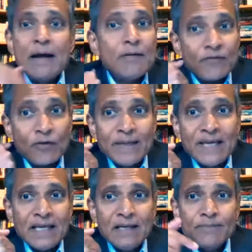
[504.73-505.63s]
For
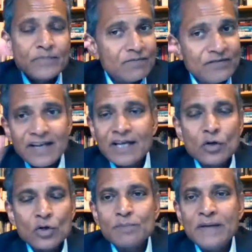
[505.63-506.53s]
me, very
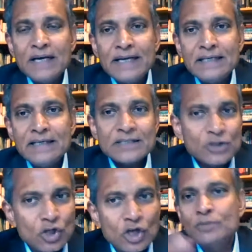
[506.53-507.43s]
close behind it has
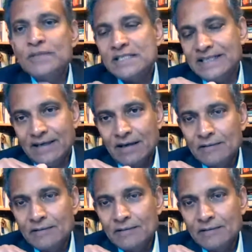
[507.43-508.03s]
got to be steel.